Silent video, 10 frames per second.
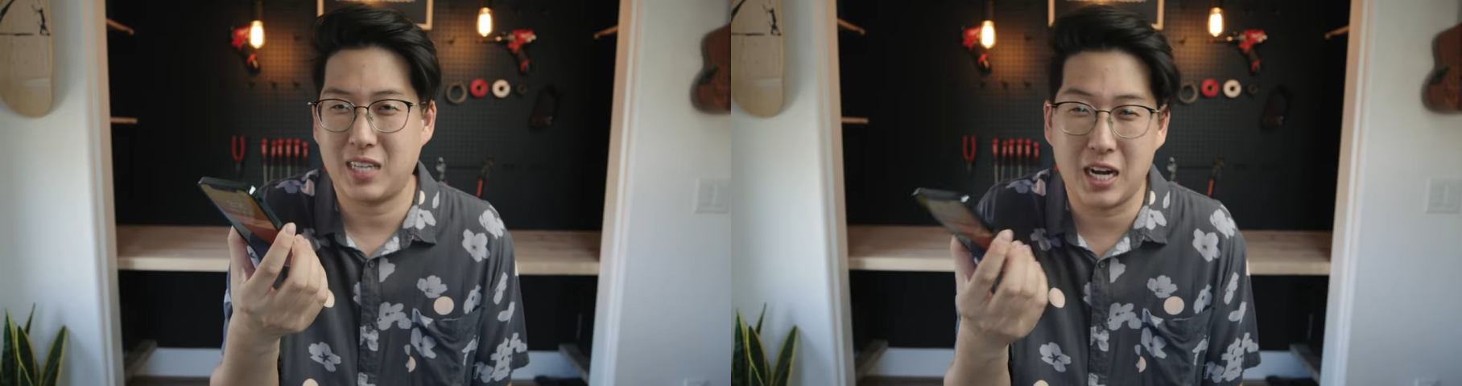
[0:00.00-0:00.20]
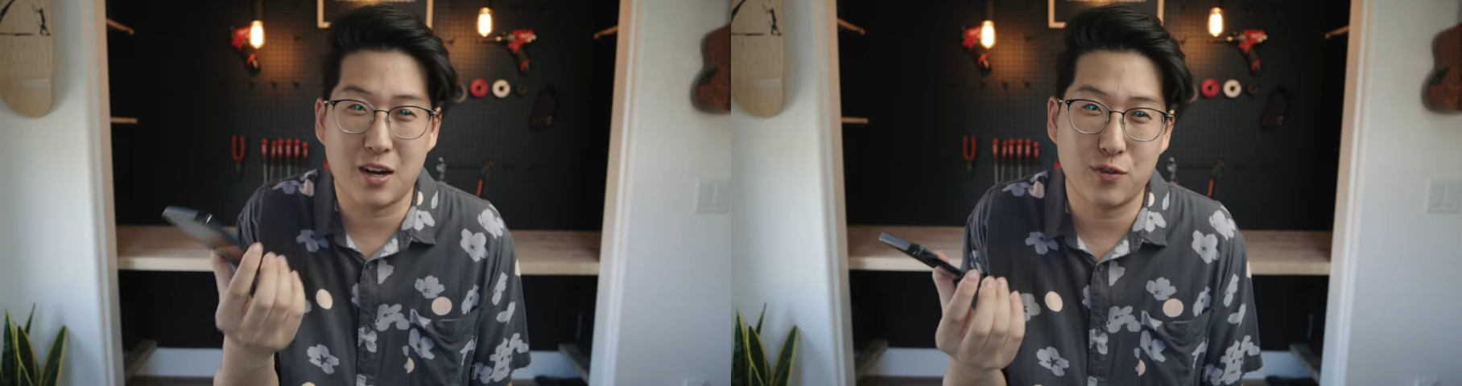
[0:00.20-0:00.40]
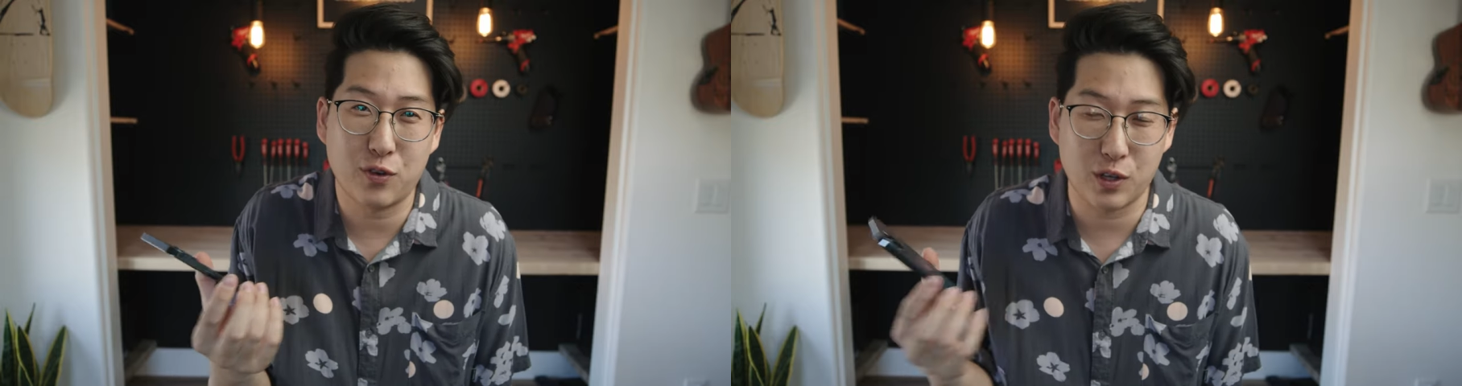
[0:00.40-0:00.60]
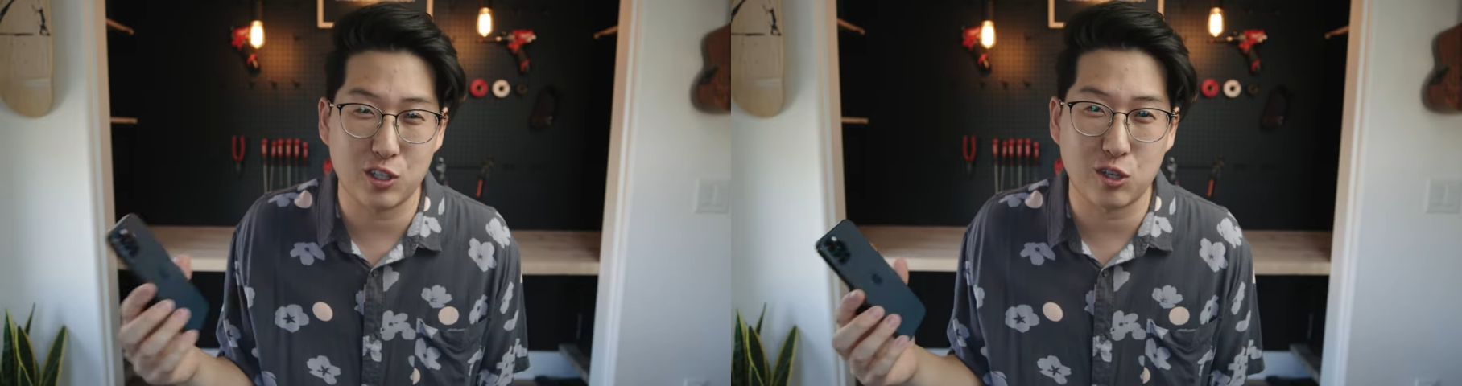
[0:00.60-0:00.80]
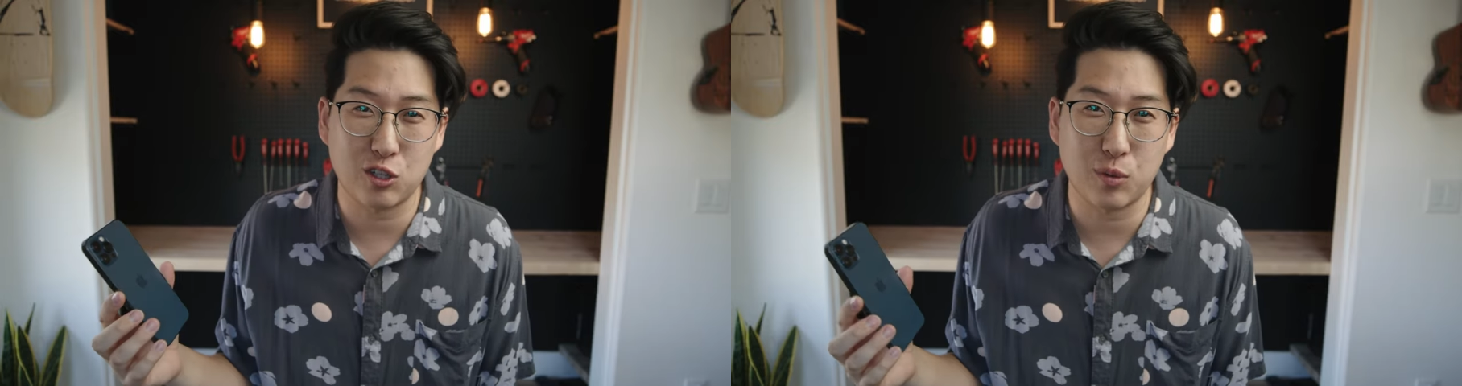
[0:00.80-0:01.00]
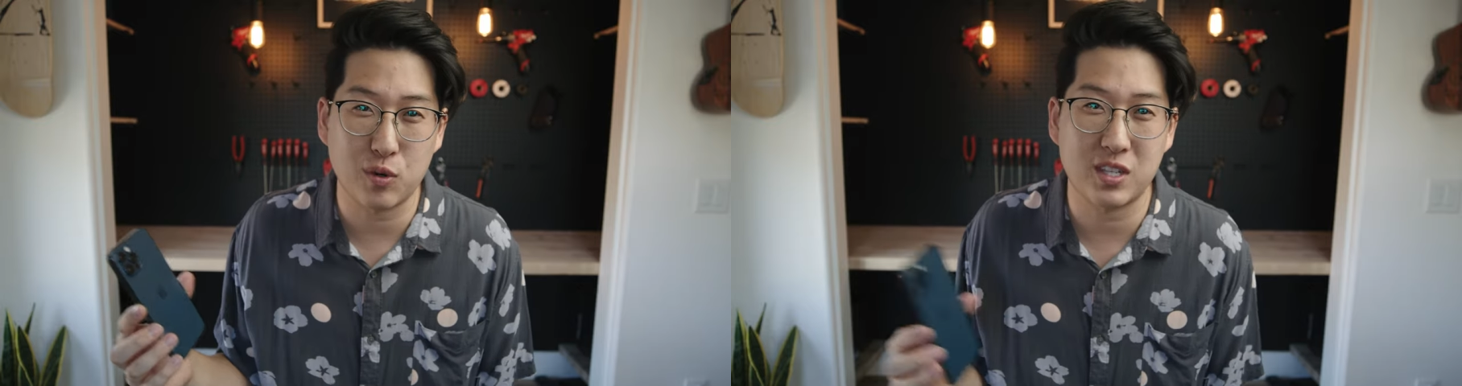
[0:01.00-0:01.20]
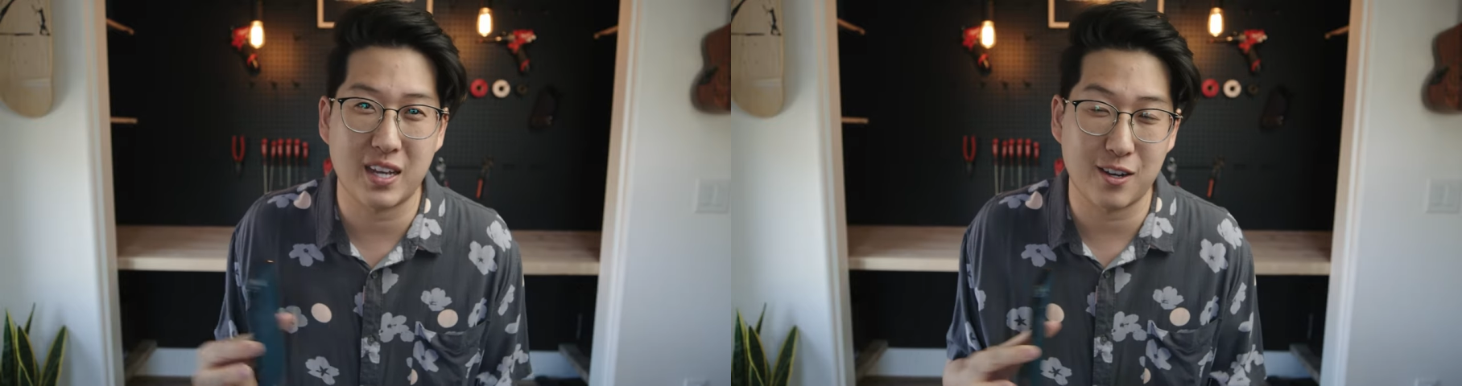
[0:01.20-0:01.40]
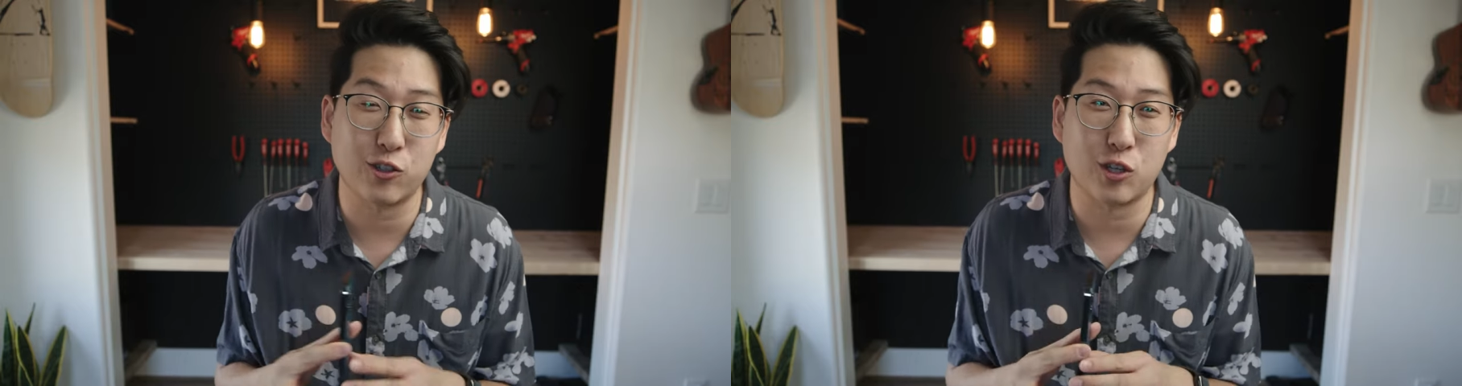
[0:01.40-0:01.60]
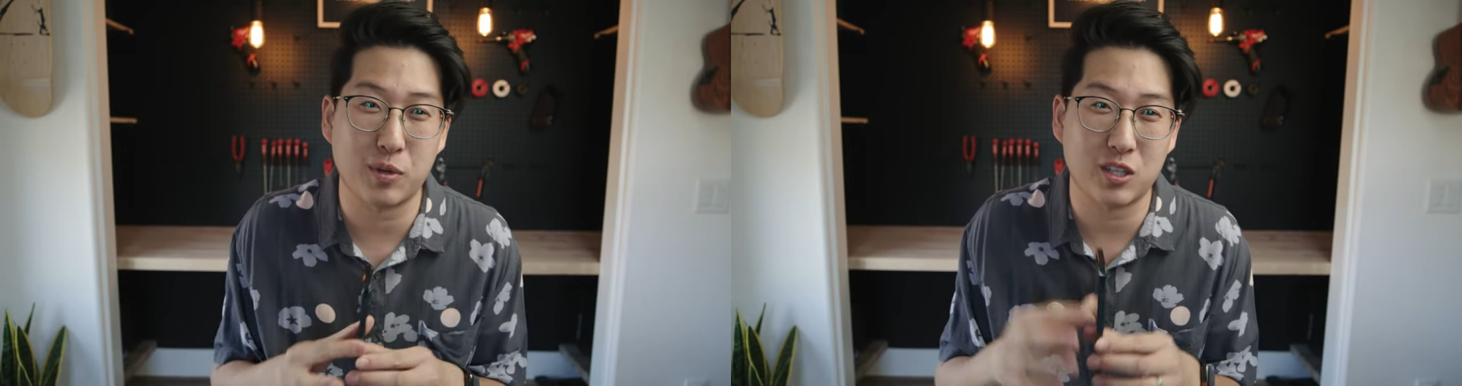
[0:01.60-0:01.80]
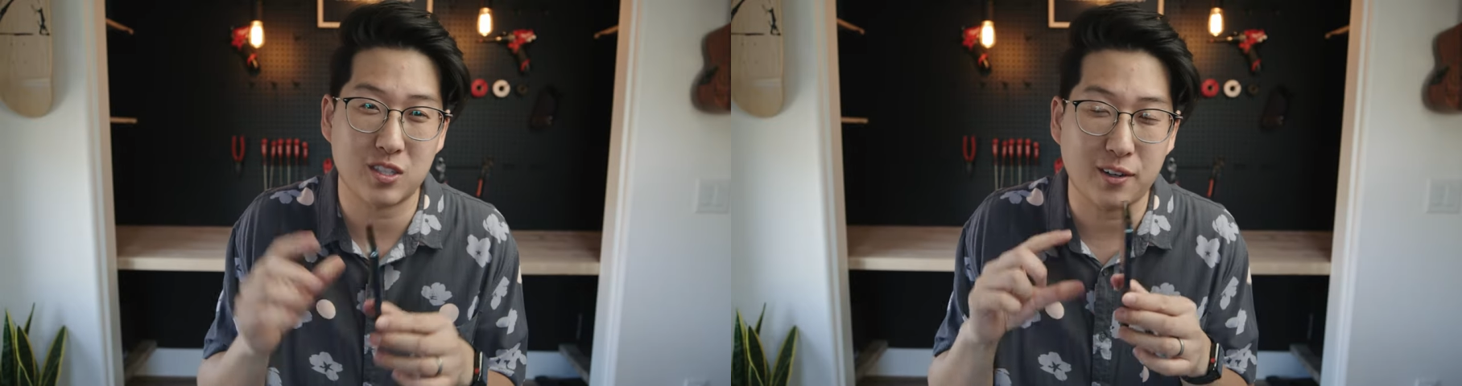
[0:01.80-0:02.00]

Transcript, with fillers: You know, for those YouTubers that usually put